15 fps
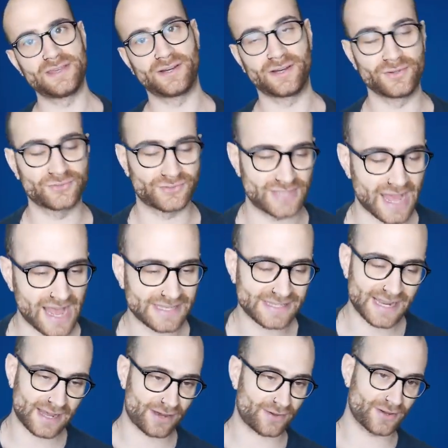your host Jan
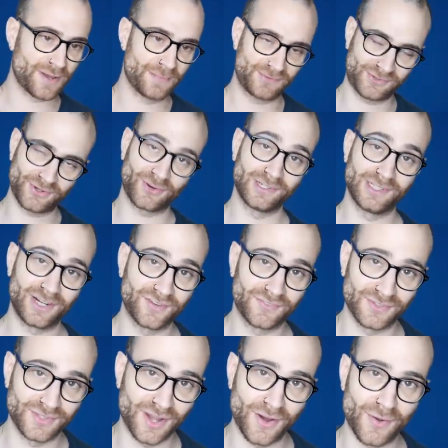now. I'm sure a lot of
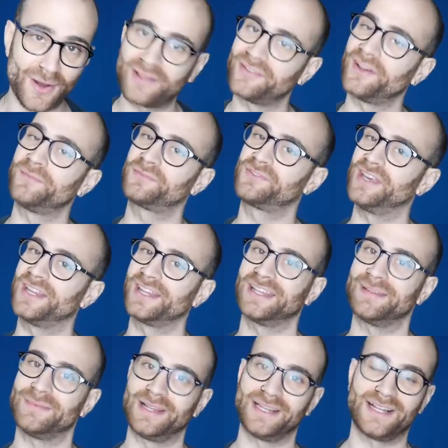you know, as I've said
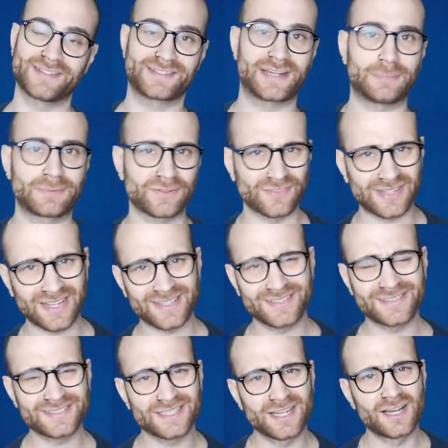in my last couple of
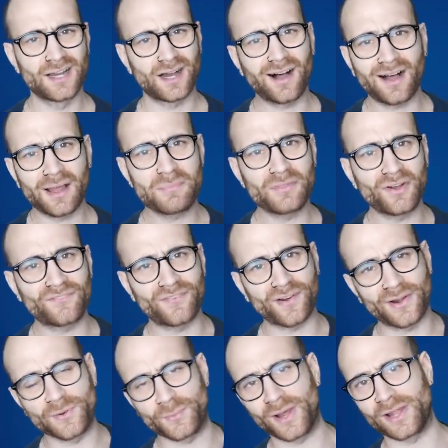videos, I'm not
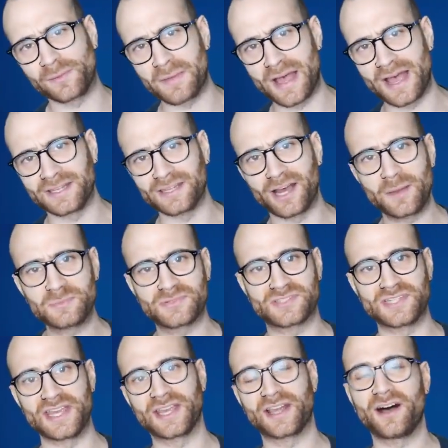very well man, I'm
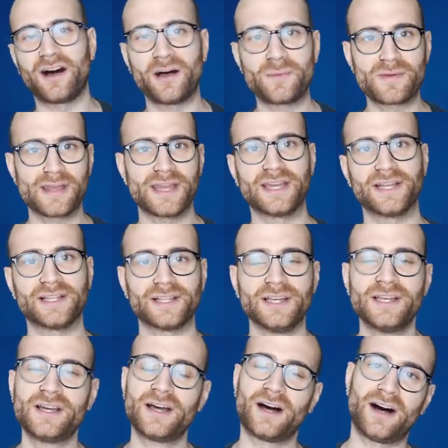sick, I'm ill.
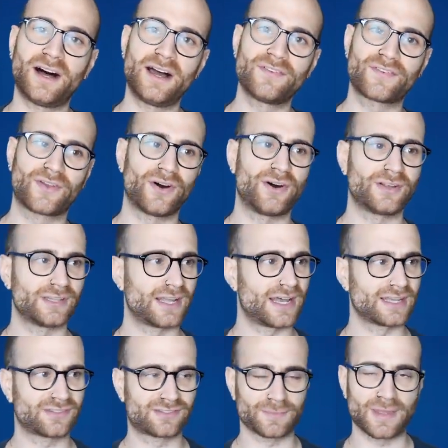I have got
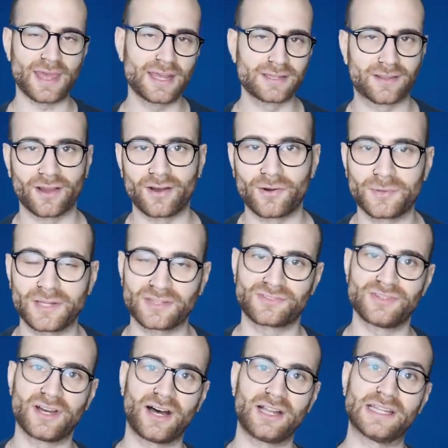like some head cold, it's
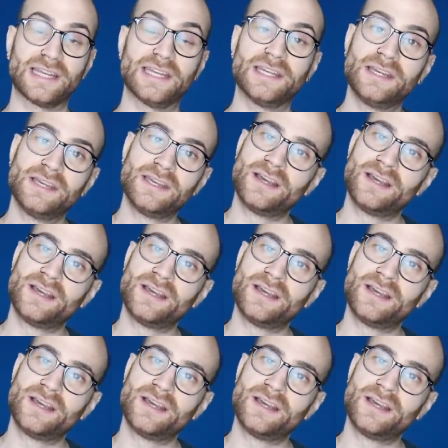gnarly.